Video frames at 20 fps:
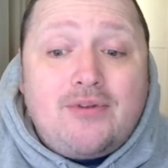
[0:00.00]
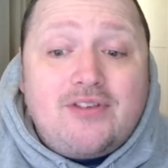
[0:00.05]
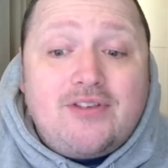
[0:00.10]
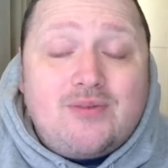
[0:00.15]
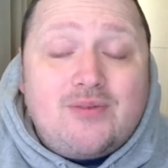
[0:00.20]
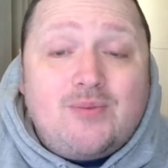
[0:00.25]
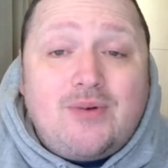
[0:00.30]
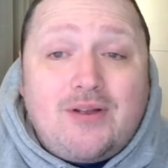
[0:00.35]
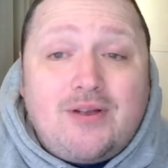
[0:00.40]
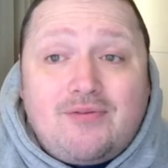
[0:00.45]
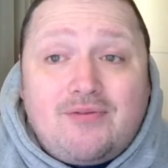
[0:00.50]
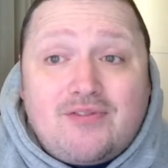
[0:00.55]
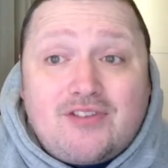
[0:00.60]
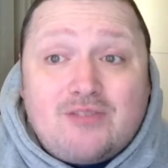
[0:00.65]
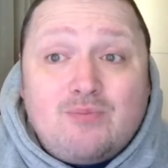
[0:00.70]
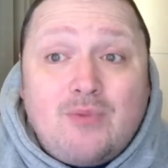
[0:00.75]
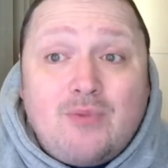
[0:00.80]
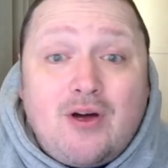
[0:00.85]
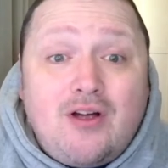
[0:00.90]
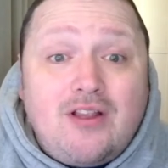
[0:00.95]
with
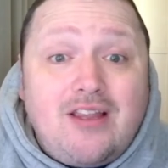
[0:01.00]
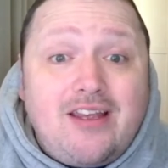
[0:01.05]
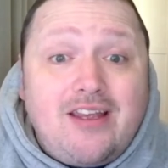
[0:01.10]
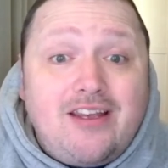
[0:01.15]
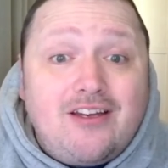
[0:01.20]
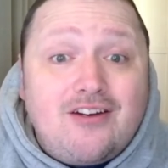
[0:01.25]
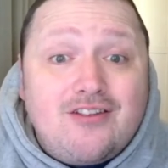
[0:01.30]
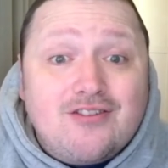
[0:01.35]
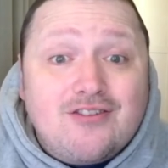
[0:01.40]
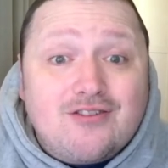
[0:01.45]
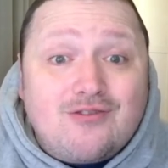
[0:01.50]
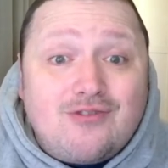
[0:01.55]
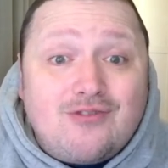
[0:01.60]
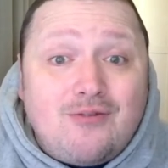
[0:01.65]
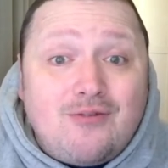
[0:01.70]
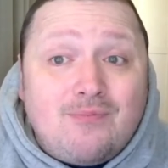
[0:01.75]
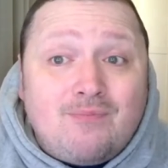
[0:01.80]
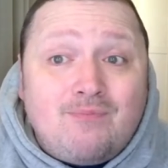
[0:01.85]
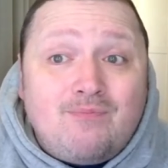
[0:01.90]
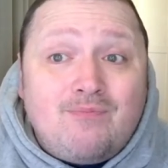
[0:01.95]
small acorns
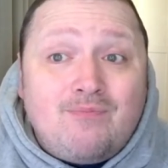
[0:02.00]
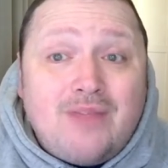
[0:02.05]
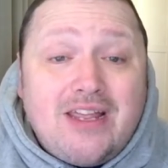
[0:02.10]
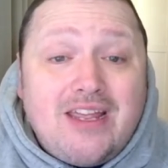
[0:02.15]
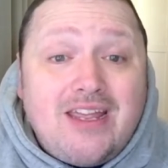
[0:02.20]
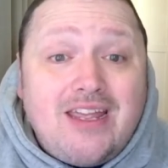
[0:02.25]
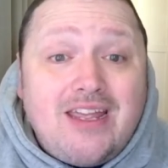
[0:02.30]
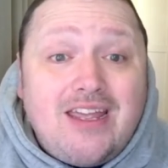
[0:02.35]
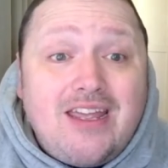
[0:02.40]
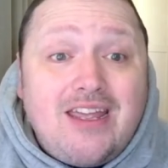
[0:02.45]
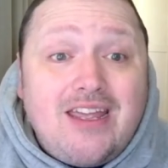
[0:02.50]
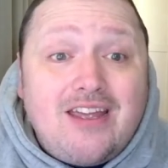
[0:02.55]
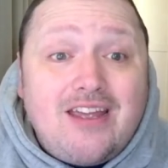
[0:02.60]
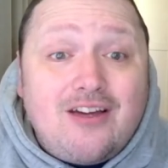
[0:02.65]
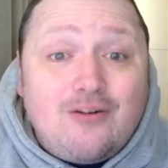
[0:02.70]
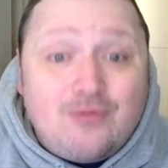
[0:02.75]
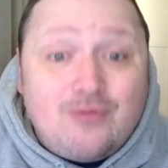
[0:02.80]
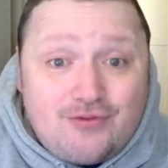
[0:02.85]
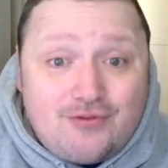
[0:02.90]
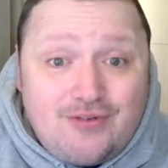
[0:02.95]
grow big
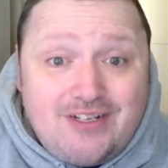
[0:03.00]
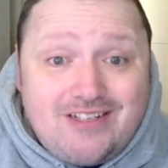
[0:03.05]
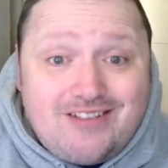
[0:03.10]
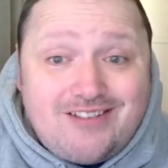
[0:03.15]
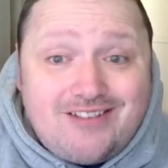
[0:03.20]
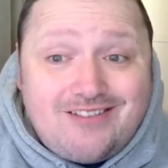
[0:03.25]
oak trees.